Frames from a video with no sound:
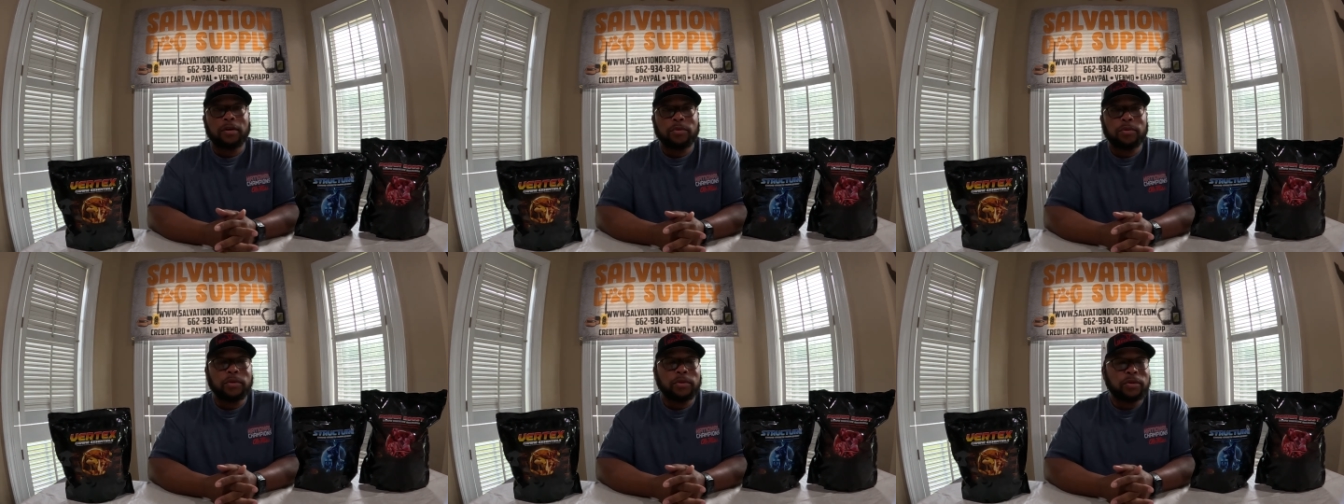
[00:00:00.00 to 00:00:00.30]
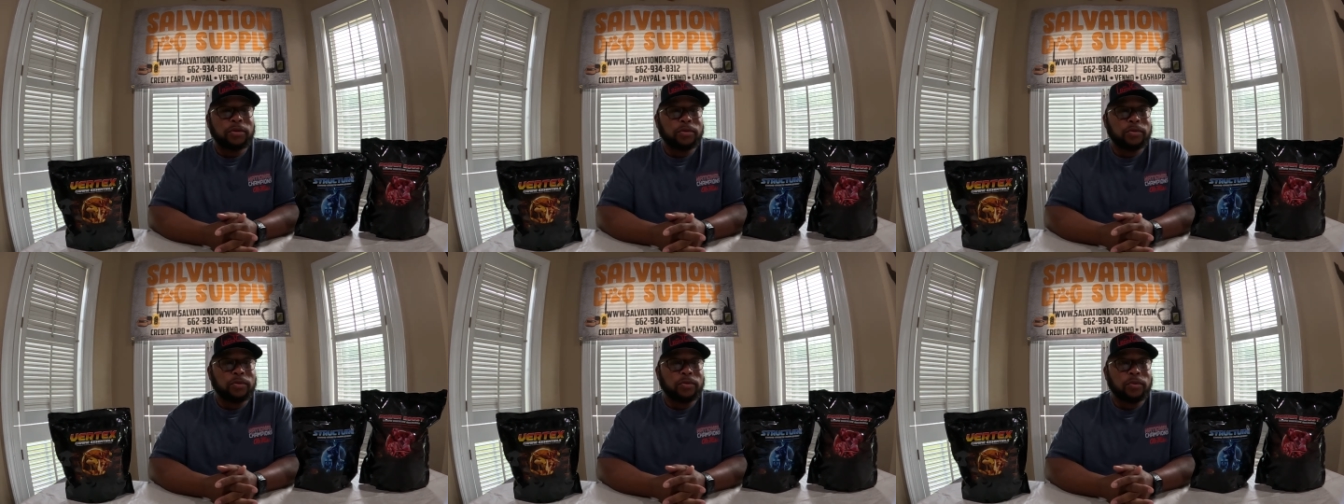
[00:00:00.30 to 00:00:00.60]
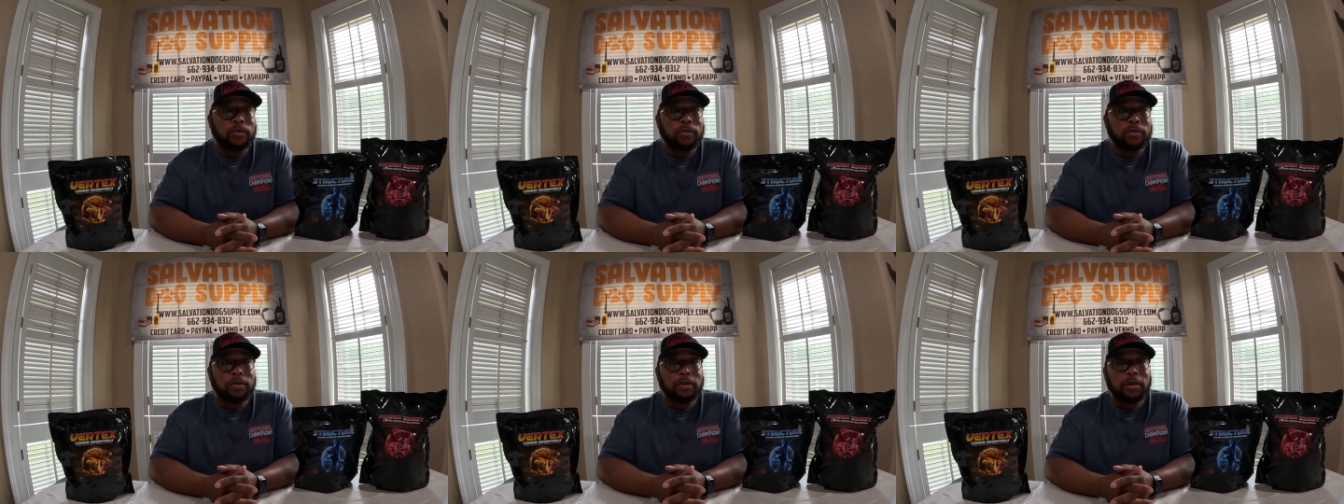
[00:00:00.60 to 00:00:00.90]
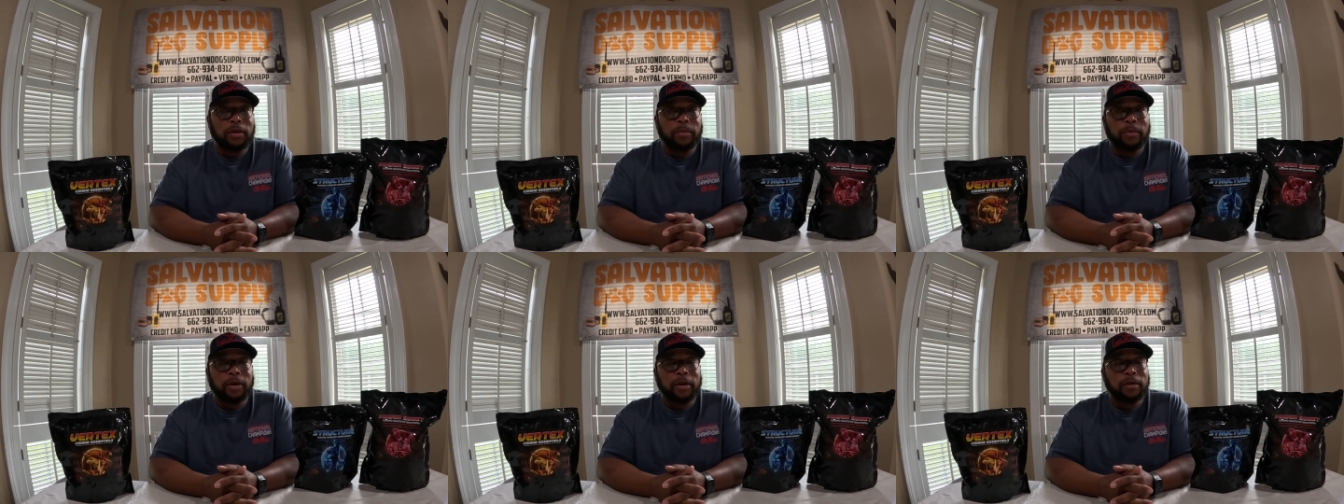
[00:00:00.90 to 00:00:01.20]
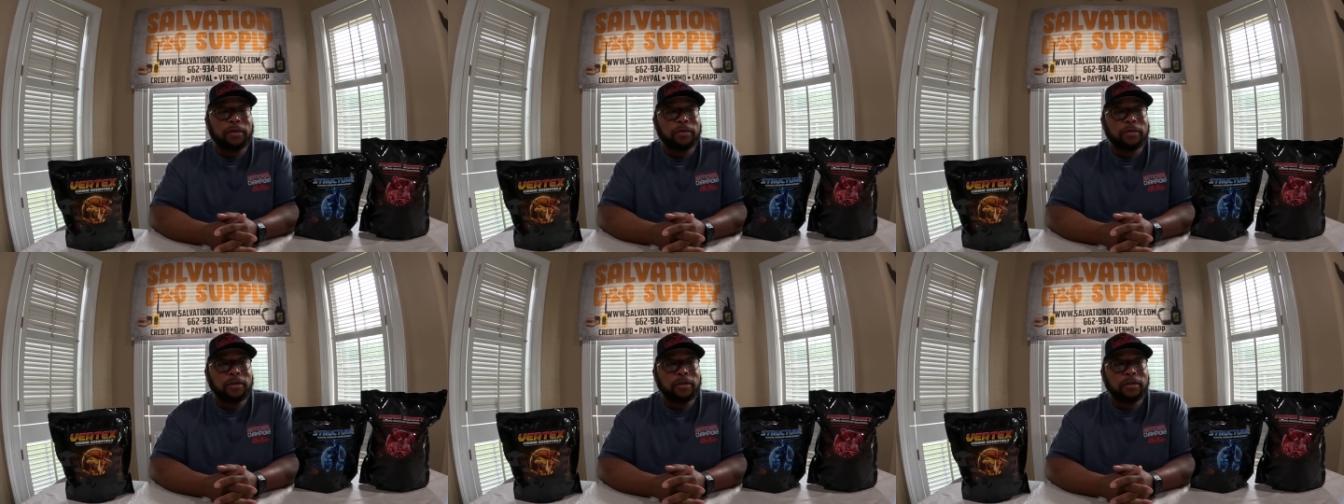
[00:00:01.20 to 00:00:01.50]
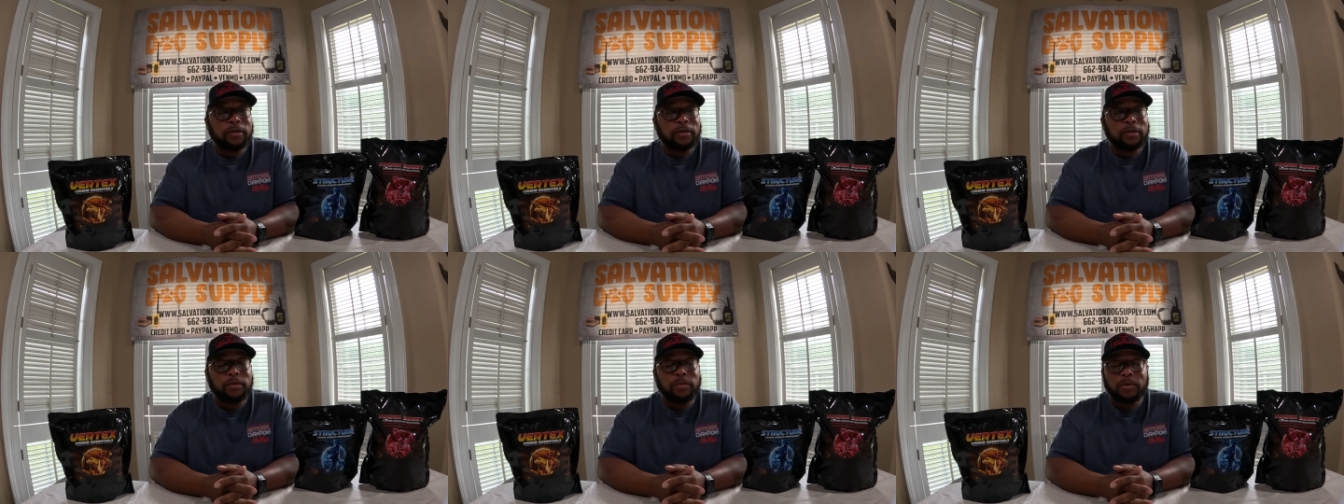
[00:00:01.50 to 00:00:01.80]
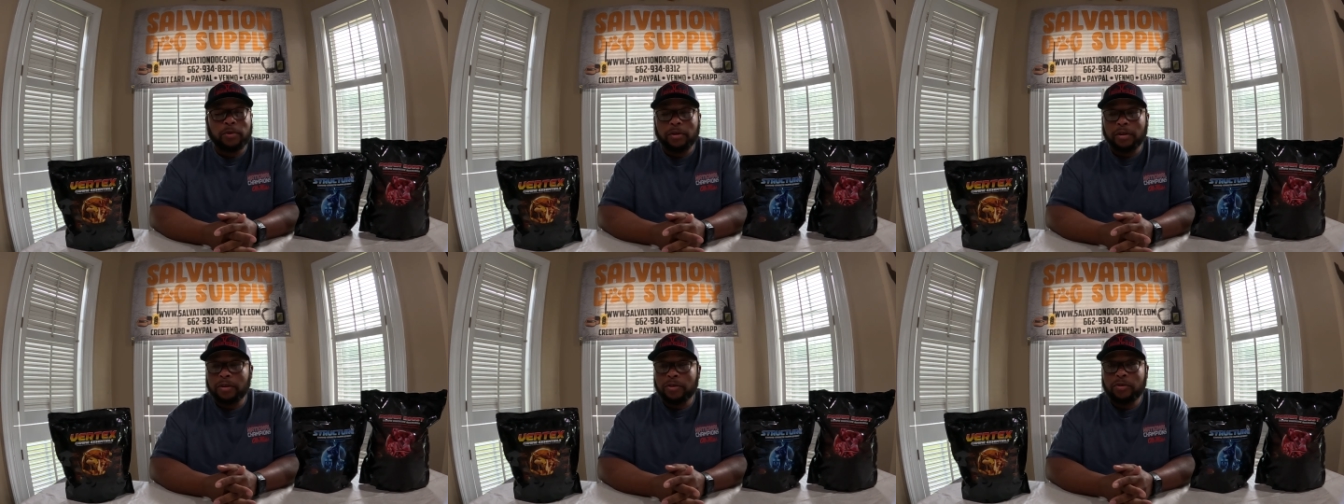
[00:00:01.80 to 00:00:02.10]
I was wanting to get back on here this
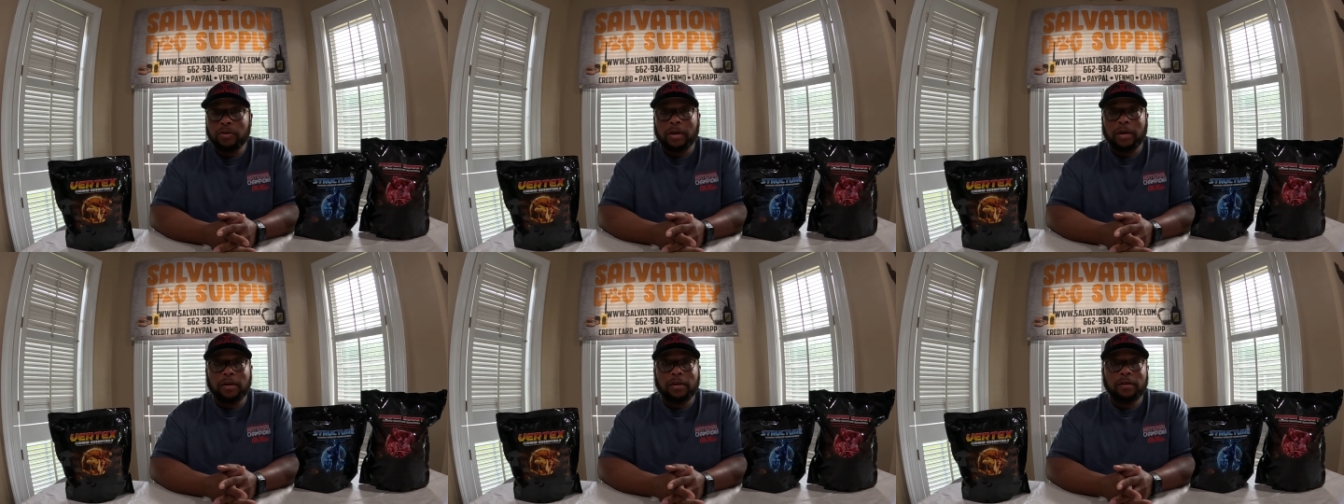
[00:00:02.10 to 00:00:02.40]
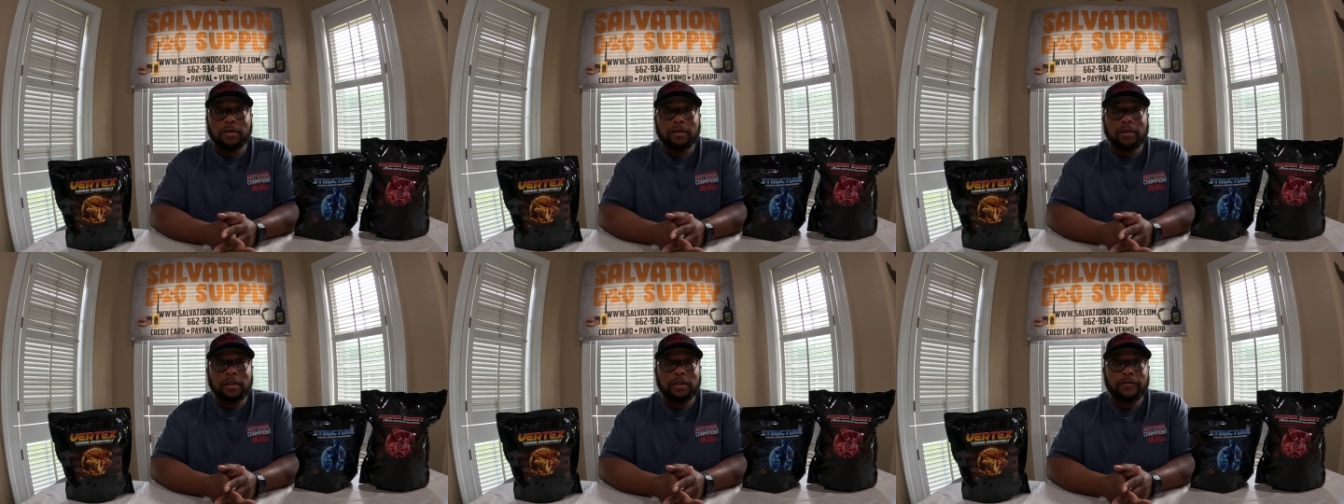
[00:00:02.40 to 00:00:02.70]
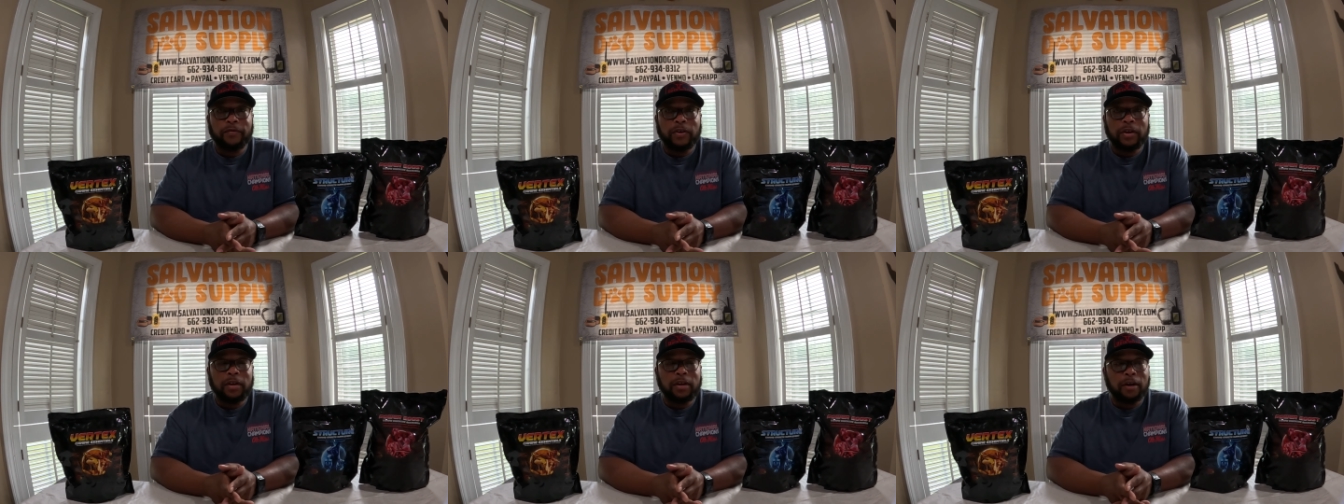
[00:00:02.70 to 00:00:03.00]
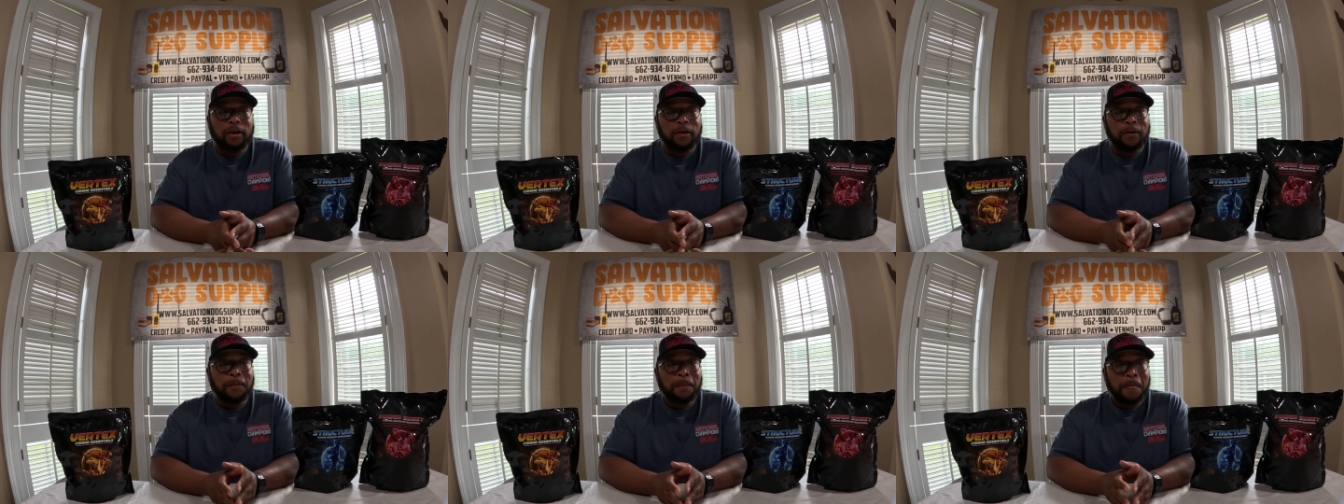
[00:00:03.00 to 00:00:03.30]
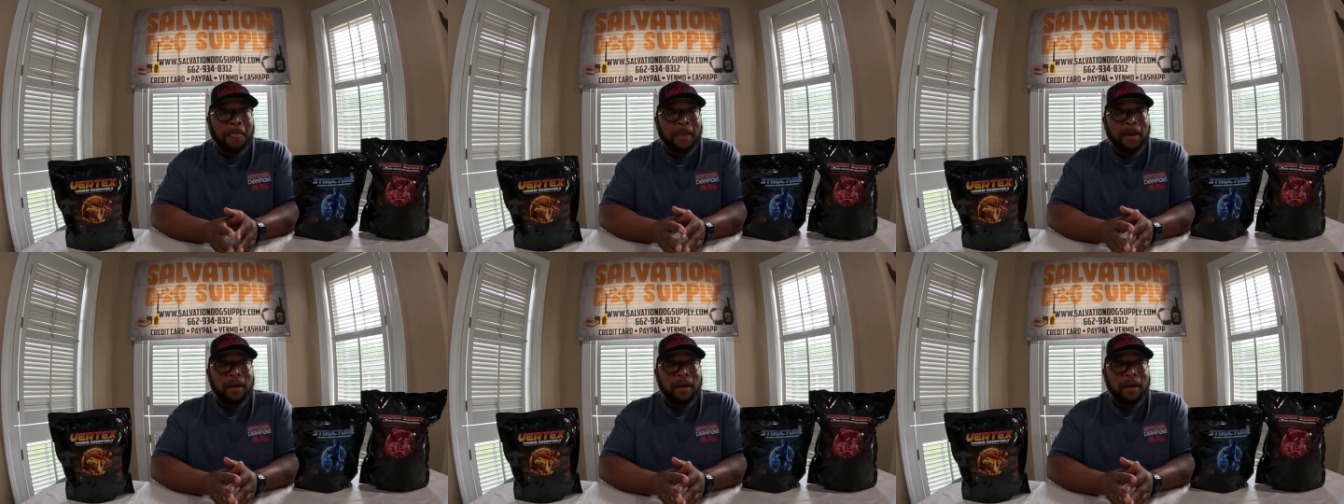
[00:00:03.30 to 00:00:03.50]
morning and try to do this video